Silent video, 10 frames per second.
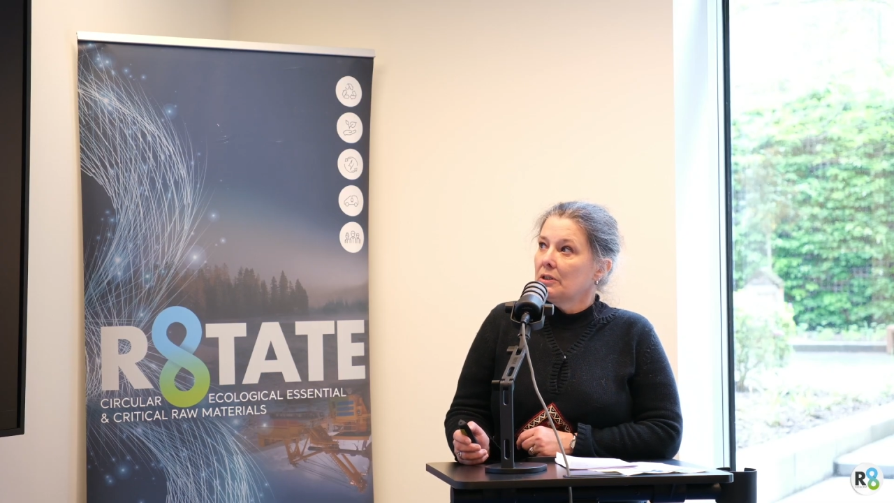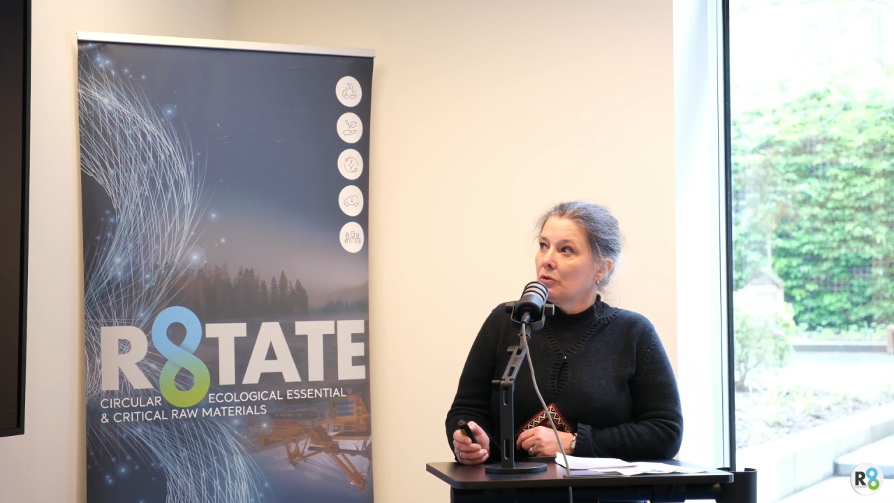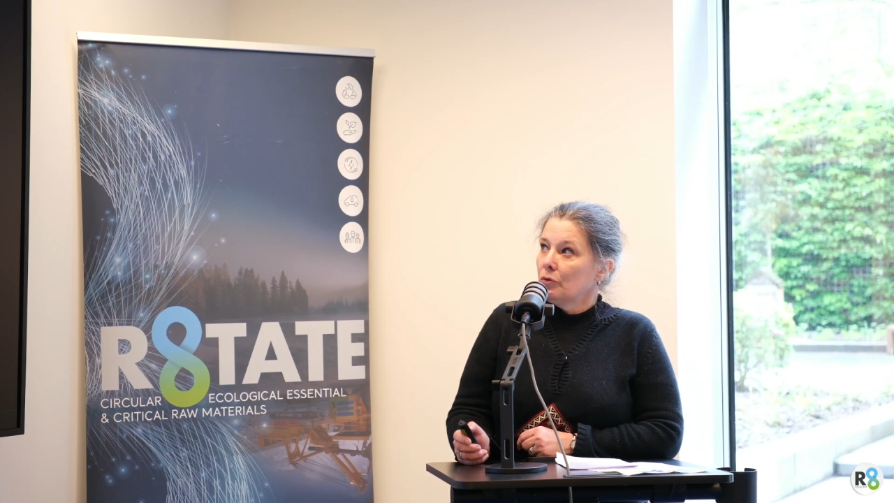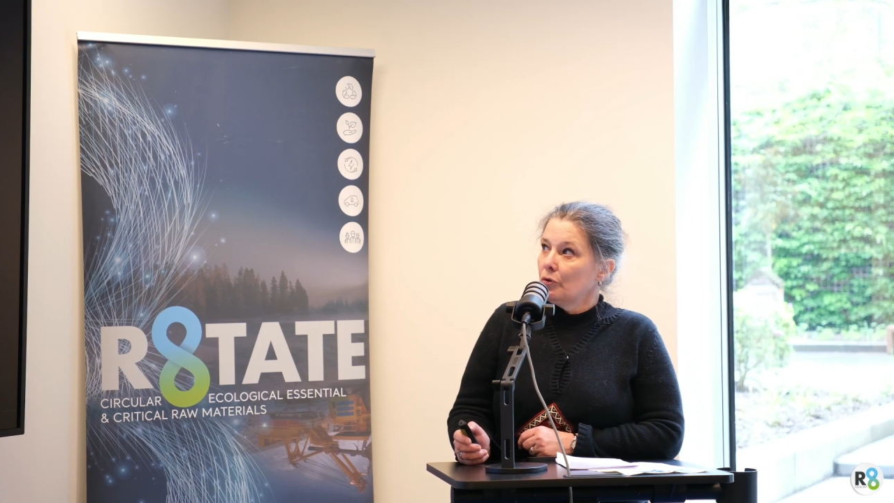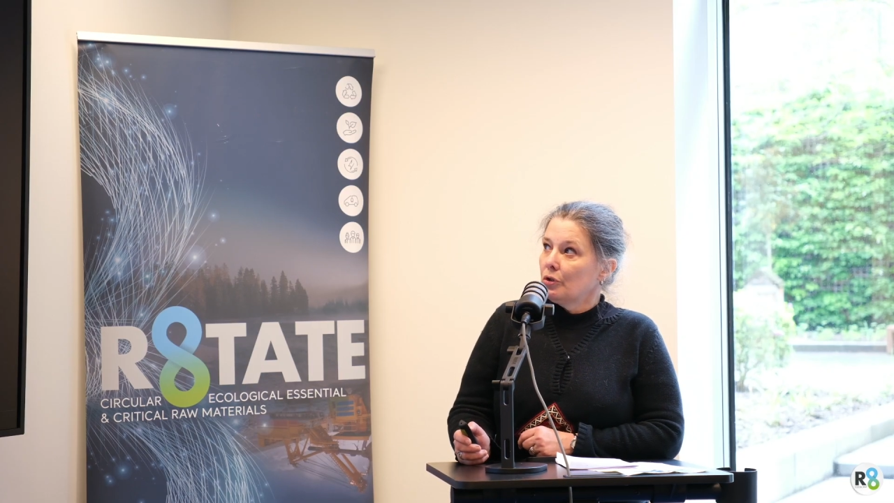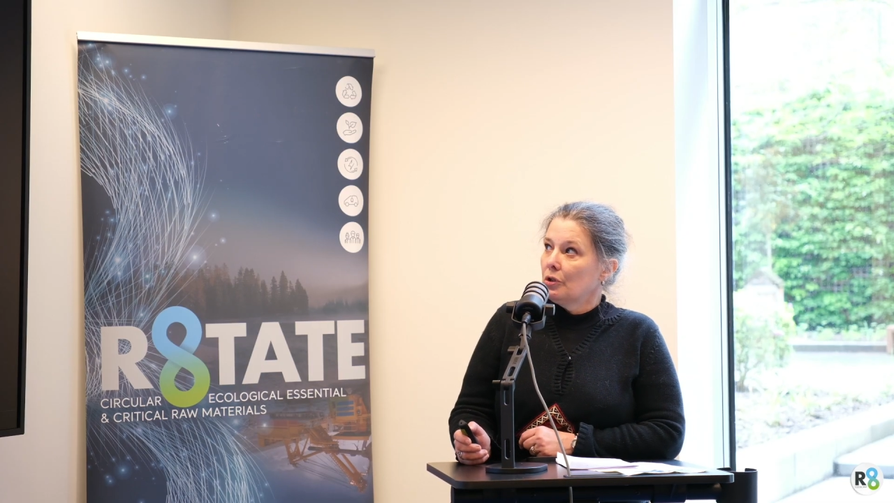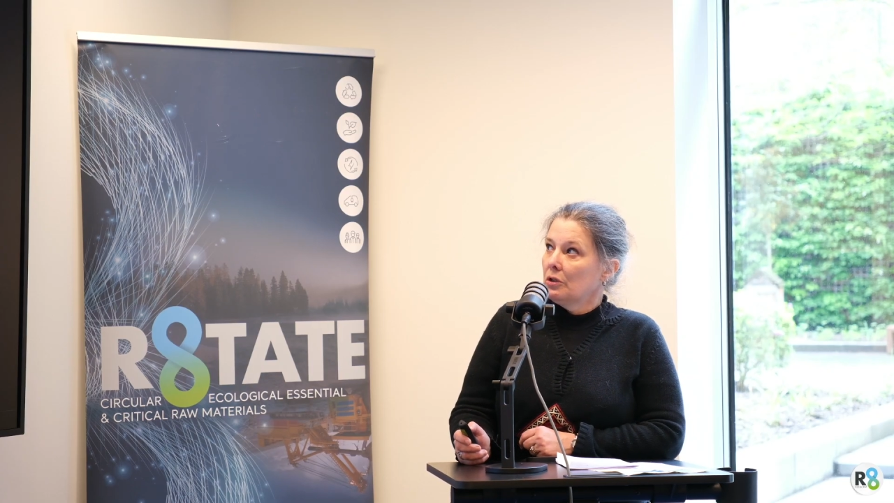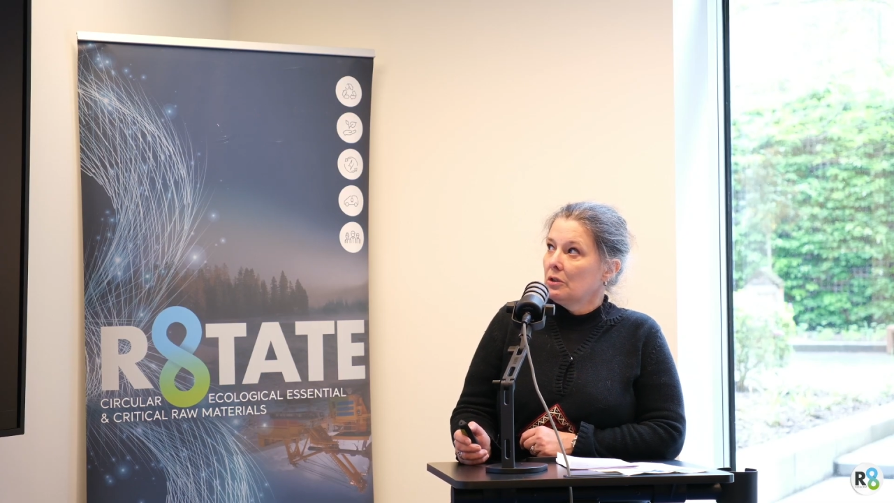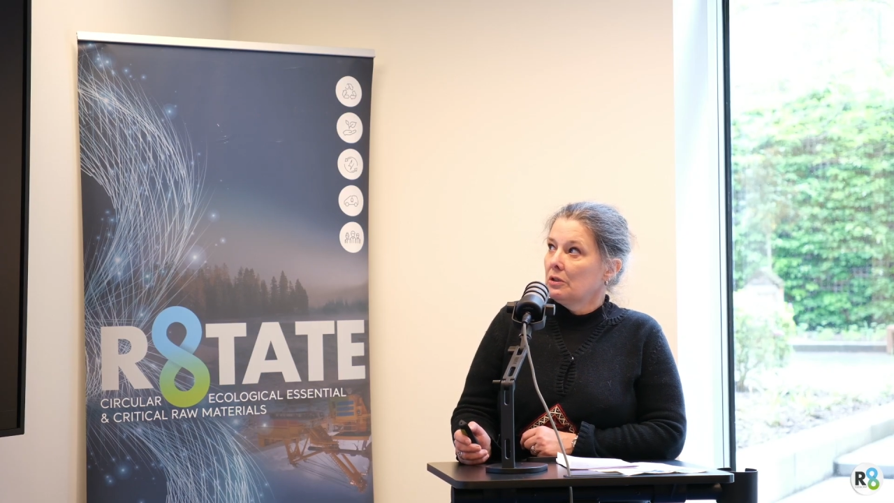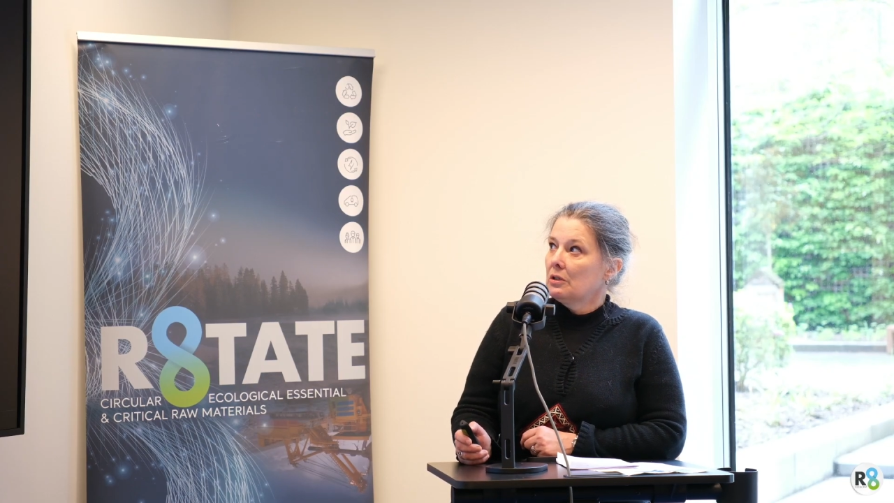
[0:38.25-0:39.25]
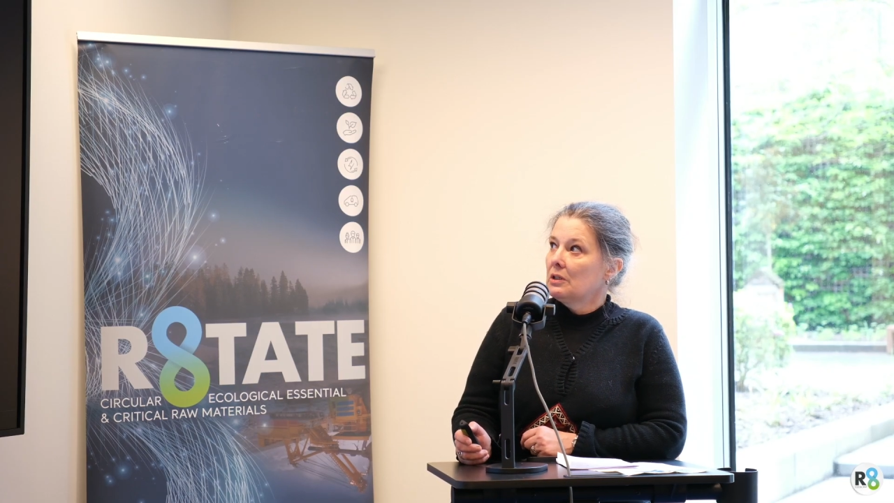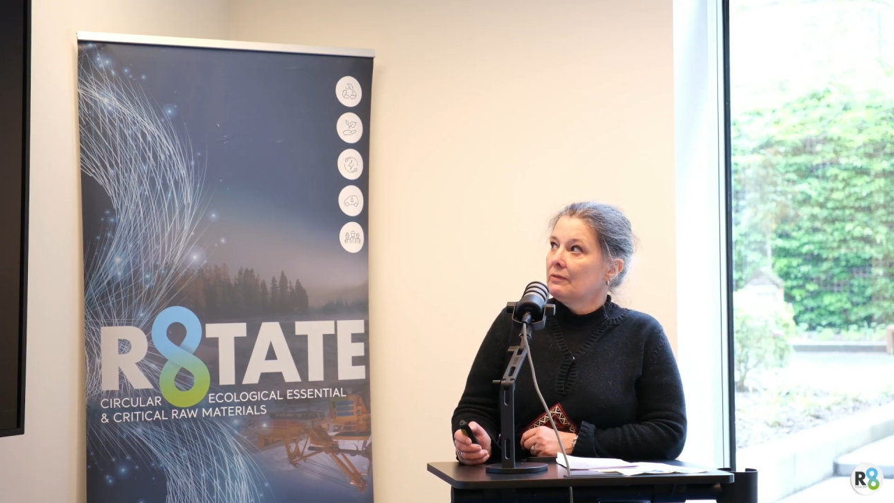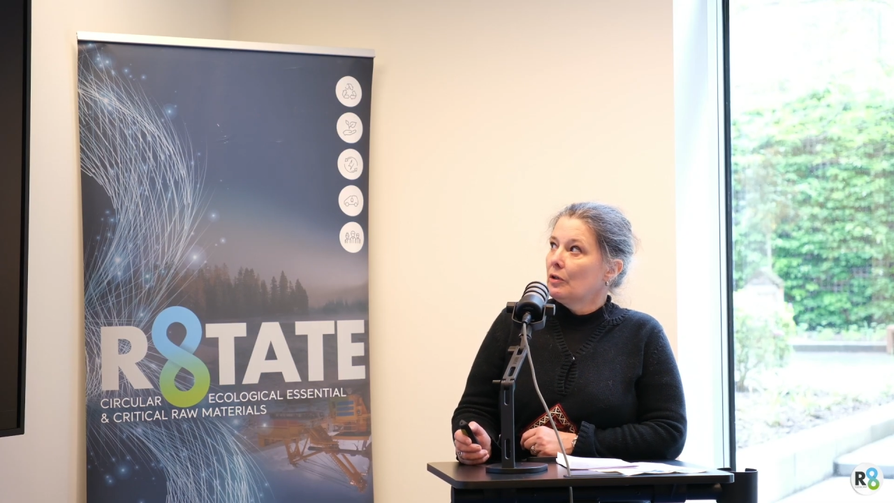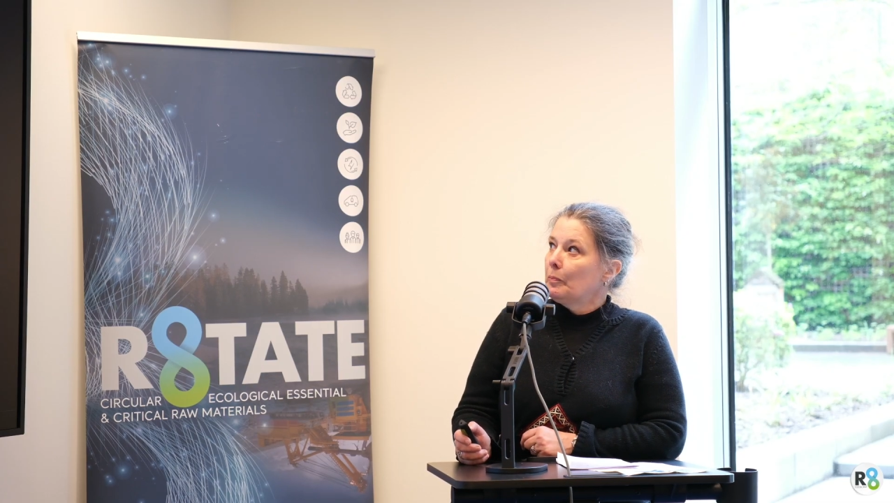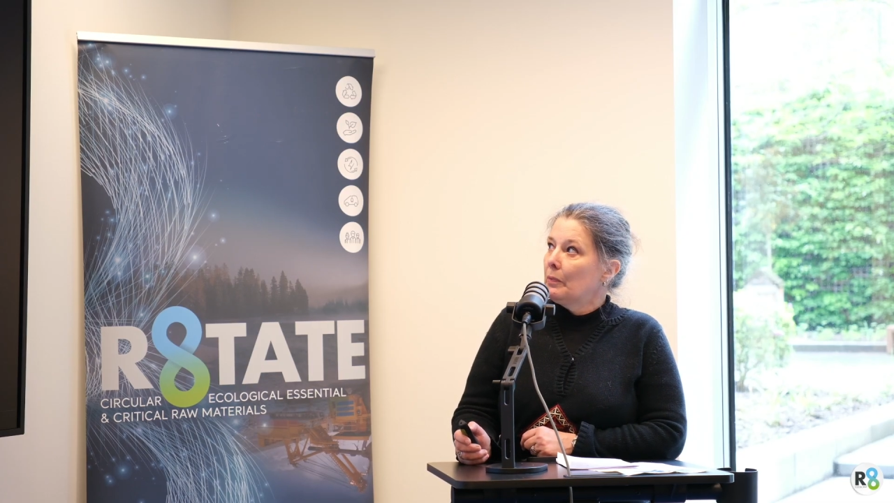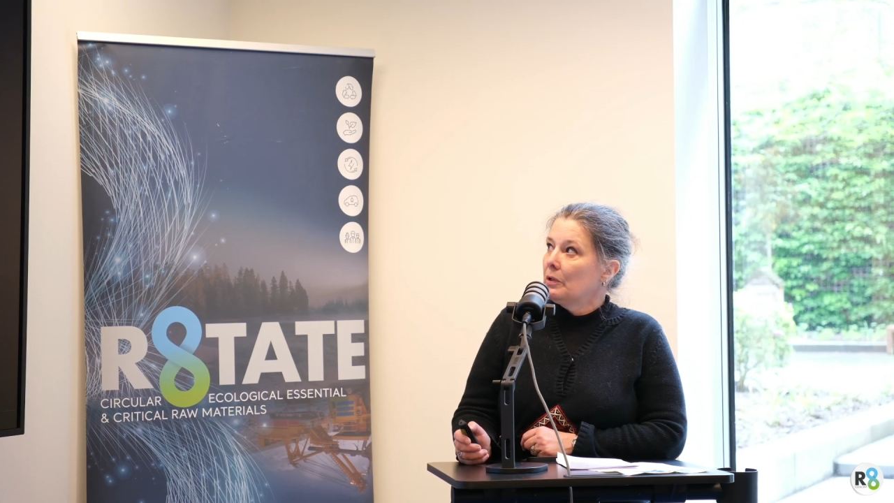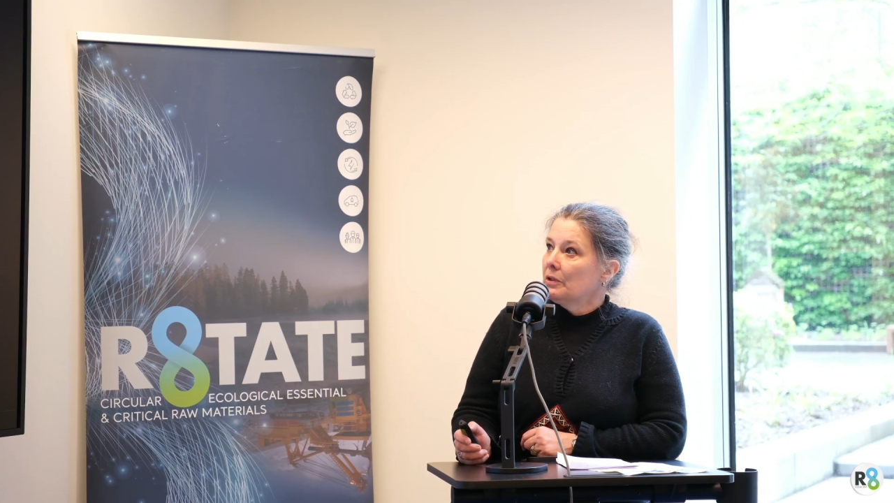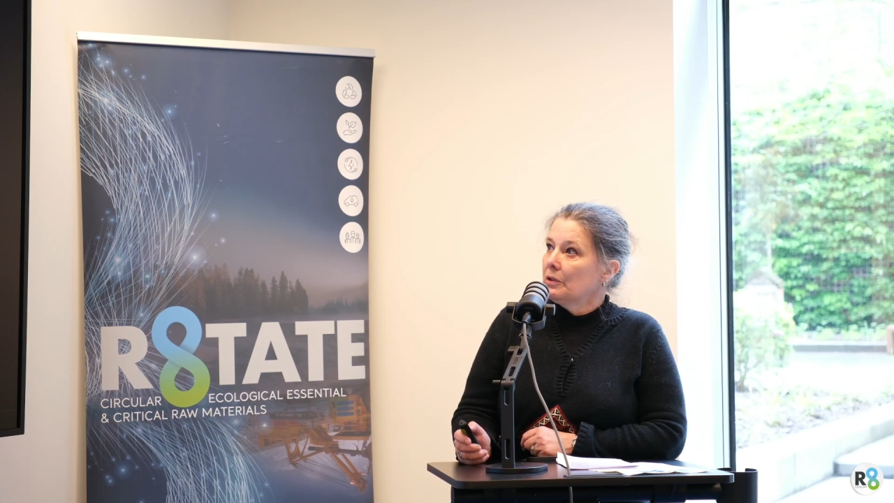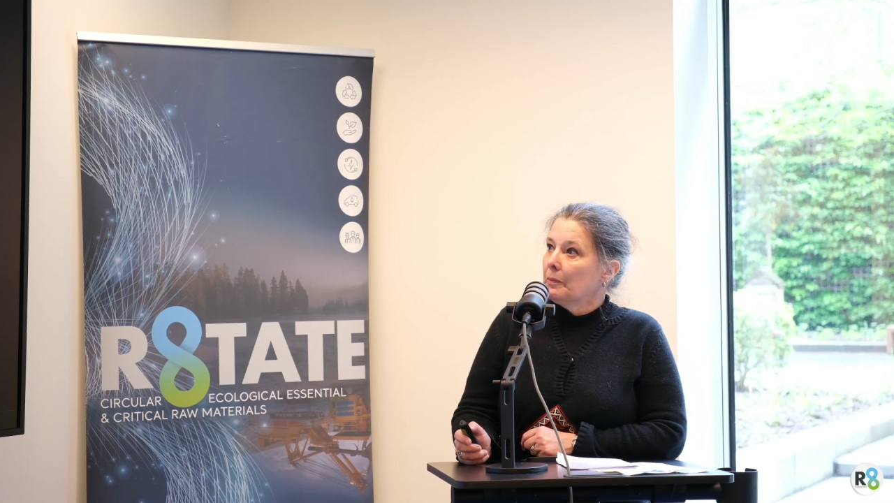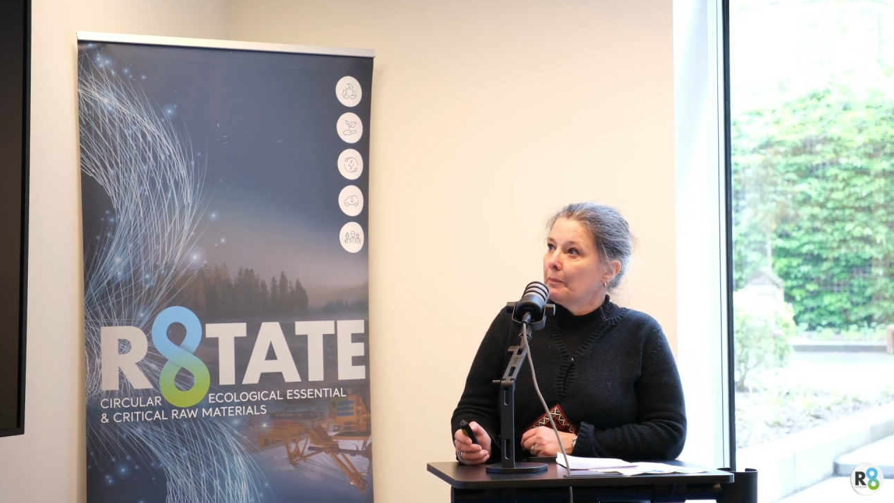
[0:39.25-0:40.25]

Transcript: solution under development,